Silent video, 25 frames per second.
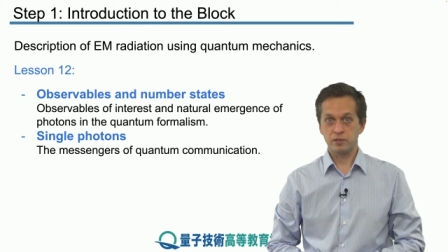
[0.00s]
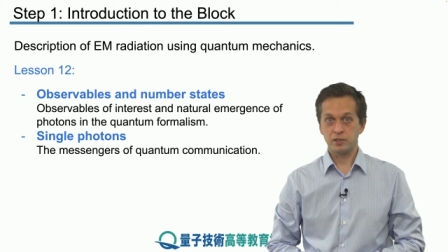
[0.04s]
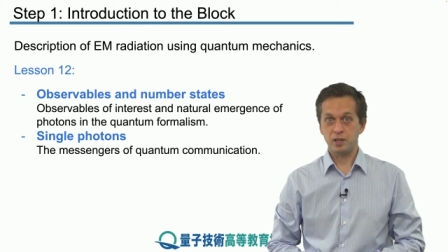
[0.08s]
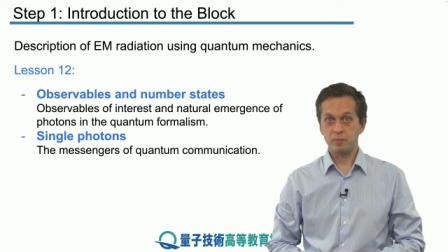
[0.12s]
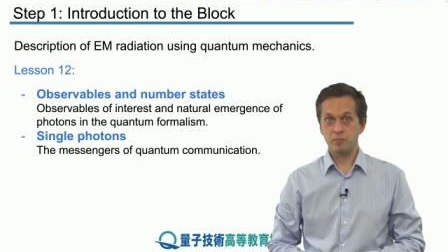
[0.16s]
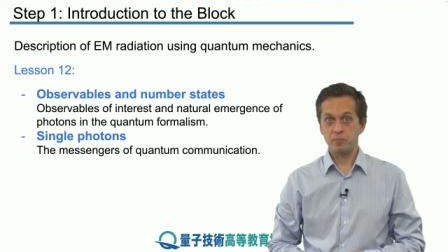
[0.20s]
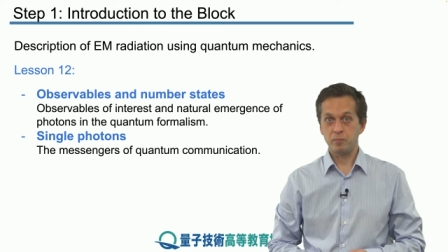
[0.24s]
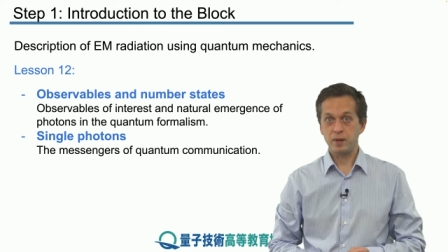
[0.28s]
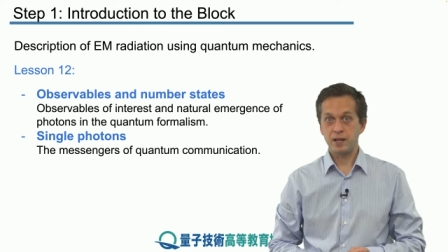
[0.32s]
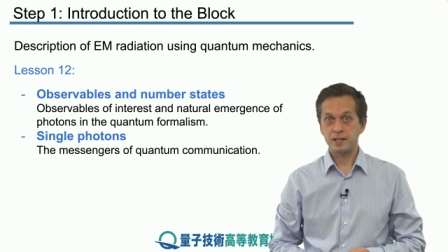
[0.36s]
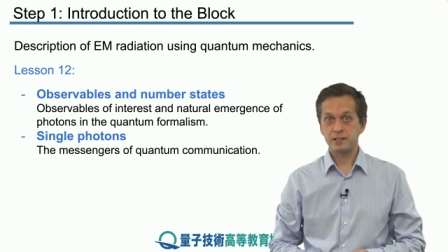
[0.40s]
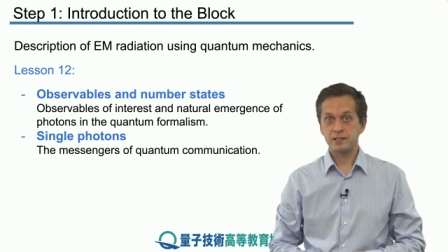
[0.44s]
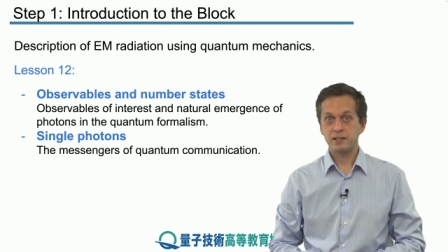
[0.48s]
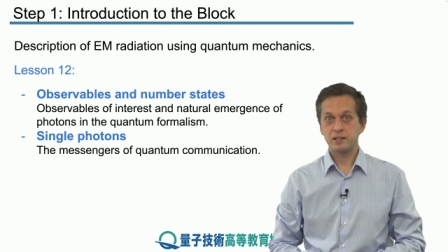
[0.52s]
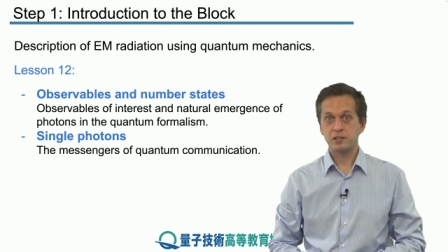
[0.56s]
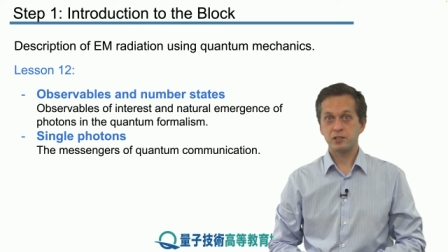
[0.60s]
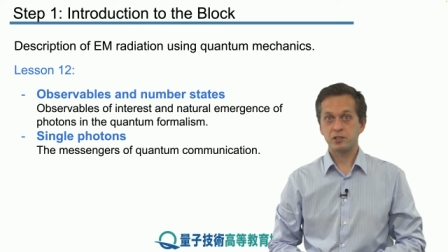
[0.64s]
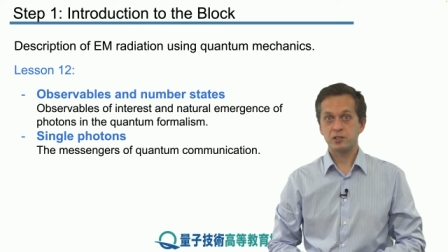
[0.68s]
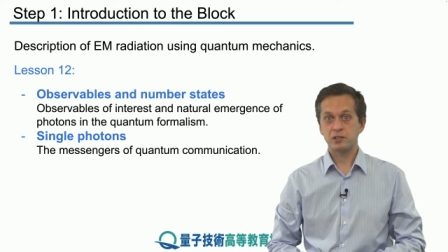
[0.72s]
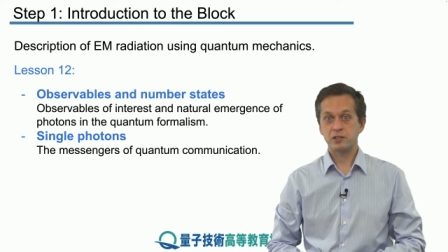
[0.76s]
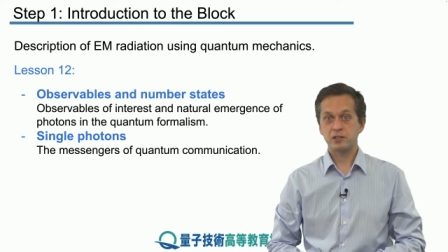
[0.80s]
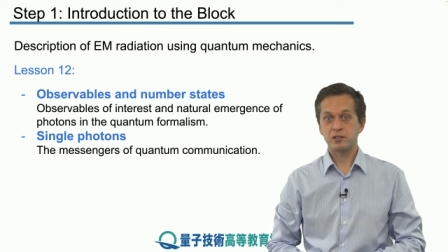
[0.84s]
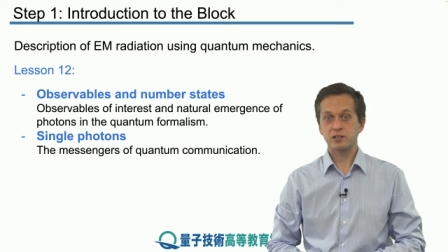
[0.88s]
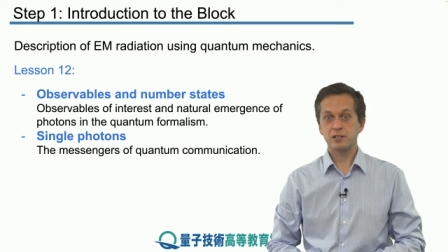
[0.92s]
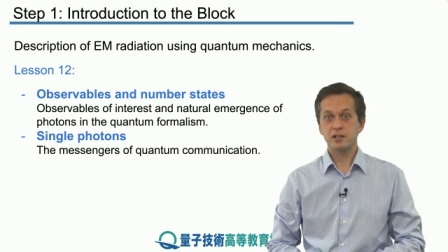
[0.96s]
the
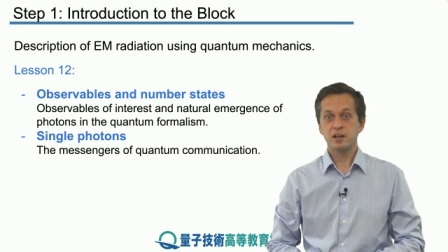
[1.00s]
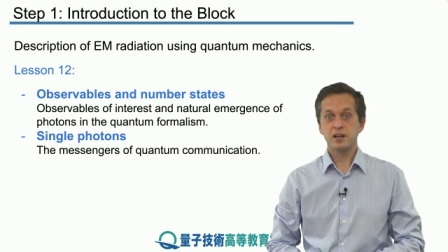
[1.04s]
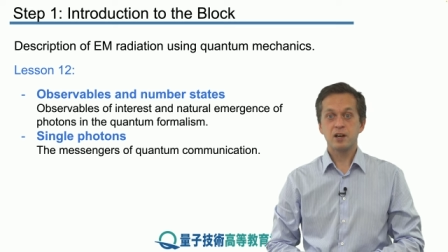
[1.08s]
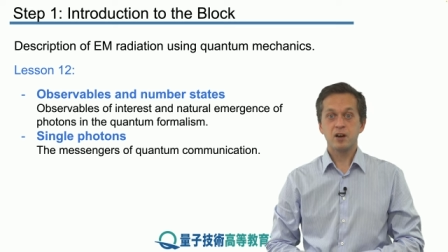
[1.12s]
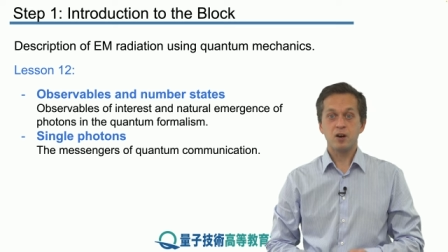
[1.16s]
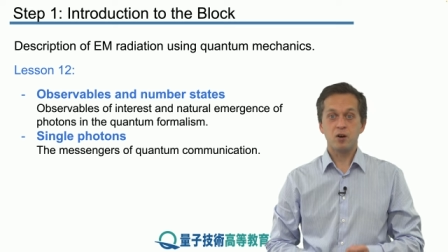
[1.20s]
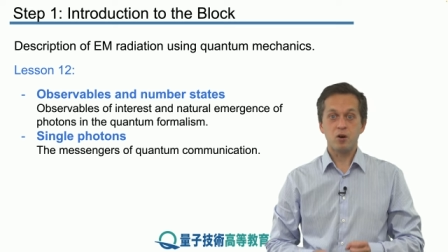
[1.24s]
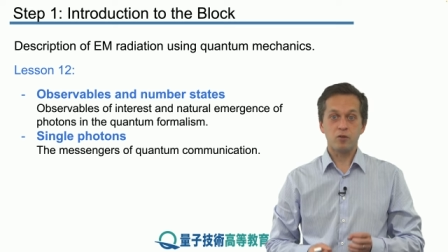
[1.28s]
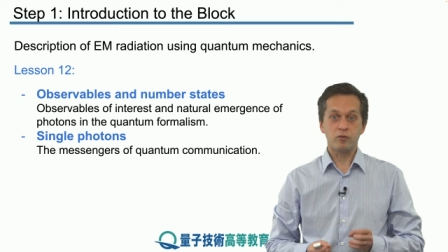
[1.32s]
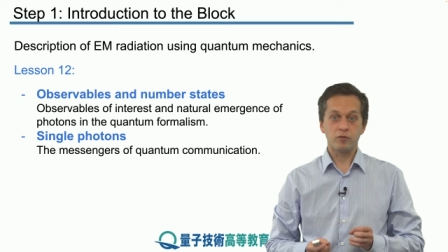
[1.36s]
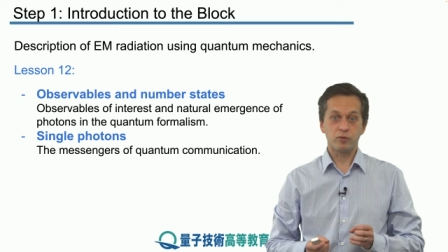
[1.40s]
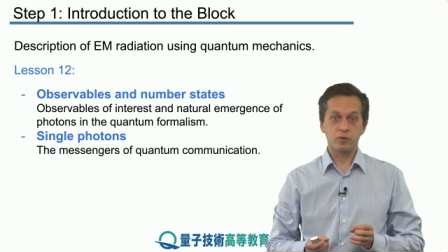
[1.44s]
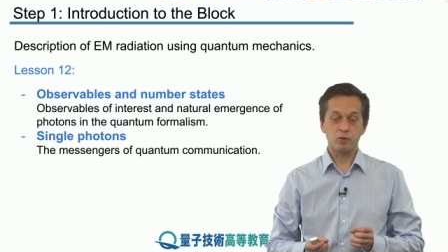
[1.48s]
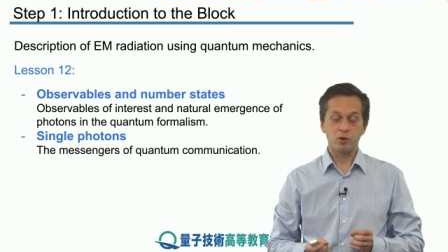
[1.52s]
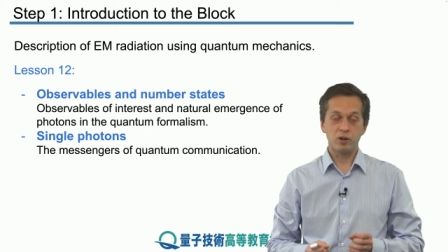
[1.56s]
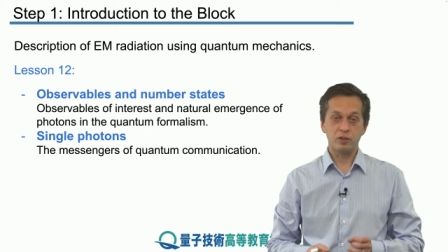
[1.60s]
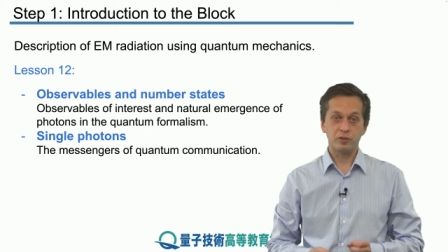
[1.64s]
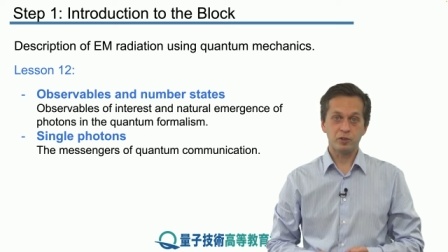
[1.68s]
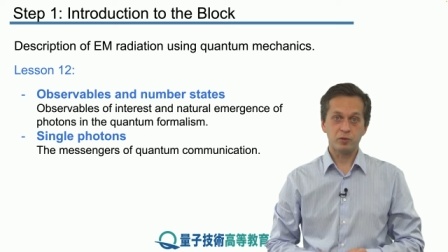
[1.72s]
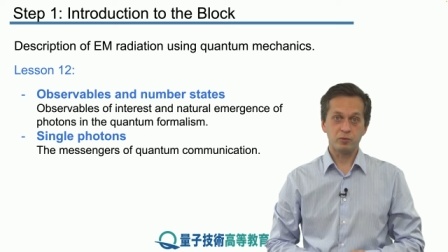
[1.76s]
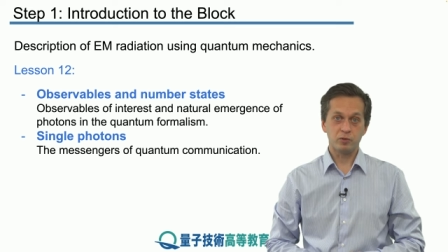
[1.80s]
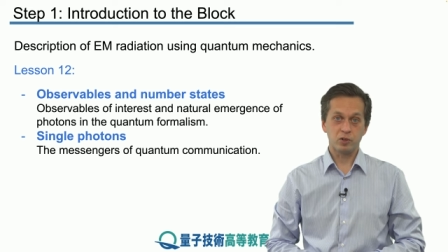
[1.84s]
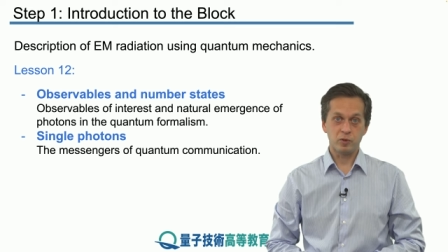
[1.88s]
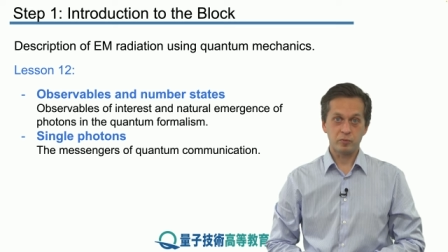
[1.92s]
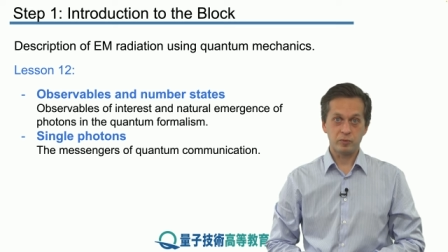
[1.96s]
messengers of
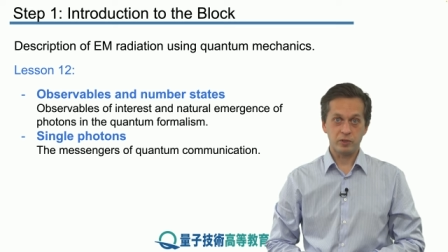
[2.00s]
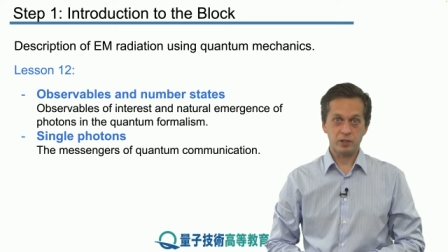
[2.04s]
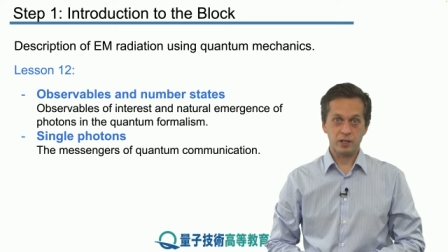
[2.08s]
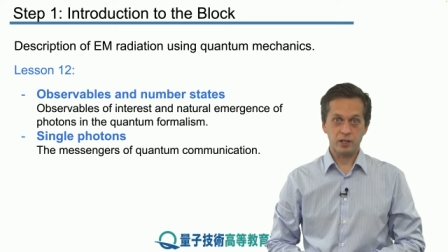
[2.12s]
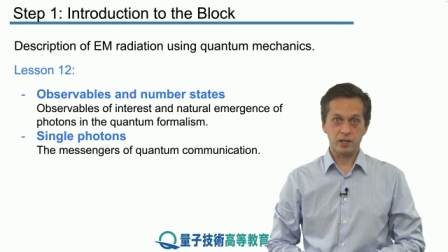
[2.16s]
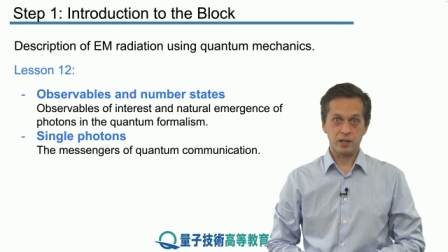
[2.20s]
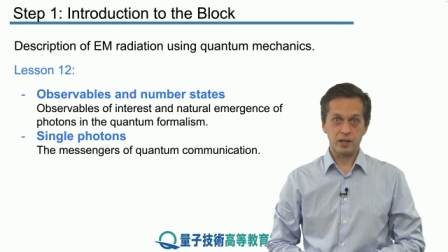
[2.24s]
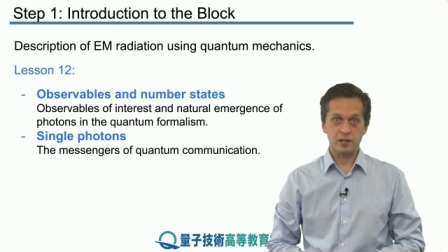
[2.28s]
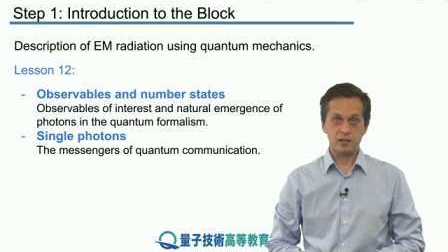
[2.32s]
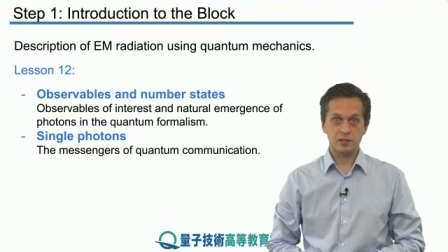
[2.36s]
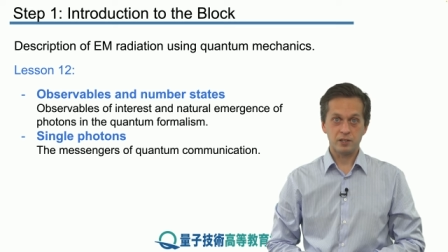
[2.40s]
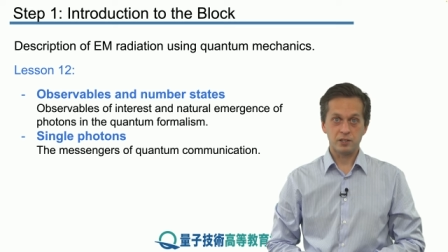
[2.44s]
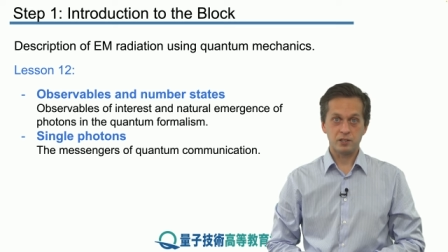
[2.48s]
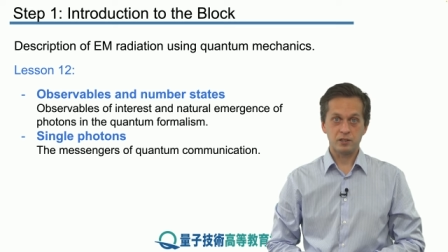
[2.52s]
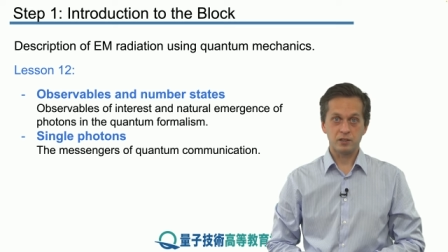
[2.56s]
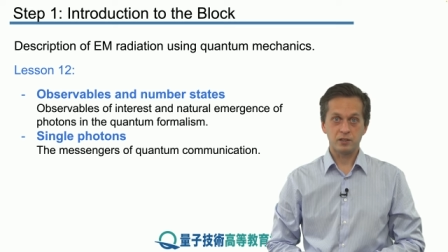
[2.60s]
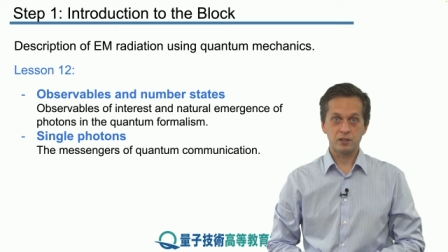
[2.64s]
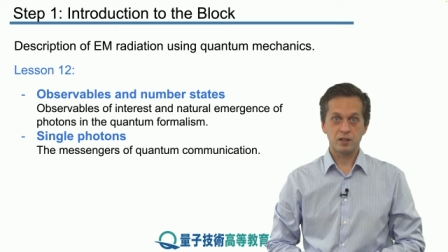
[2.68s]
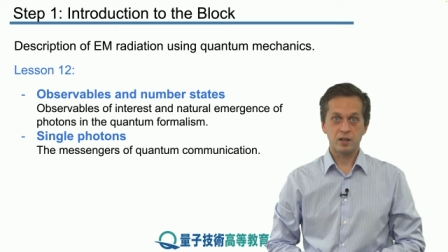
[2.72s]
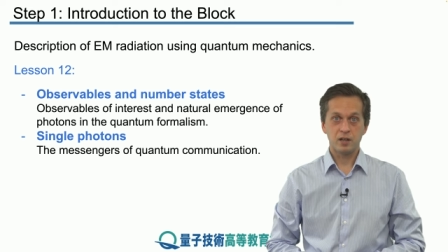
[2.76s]
quantum communication.